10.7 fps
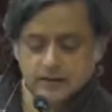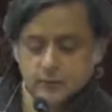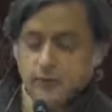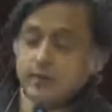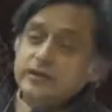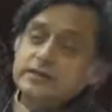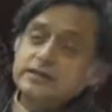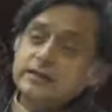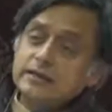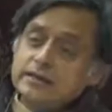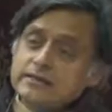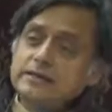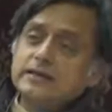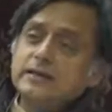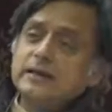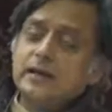Whereas in
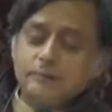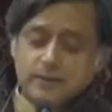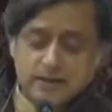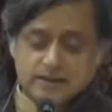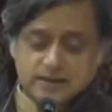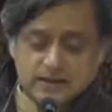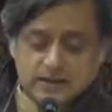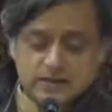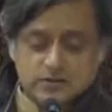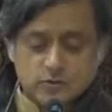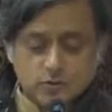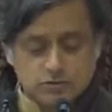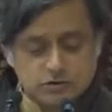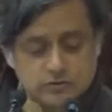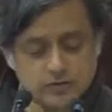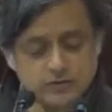India, a party is all
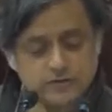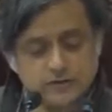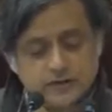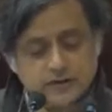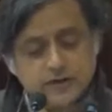too often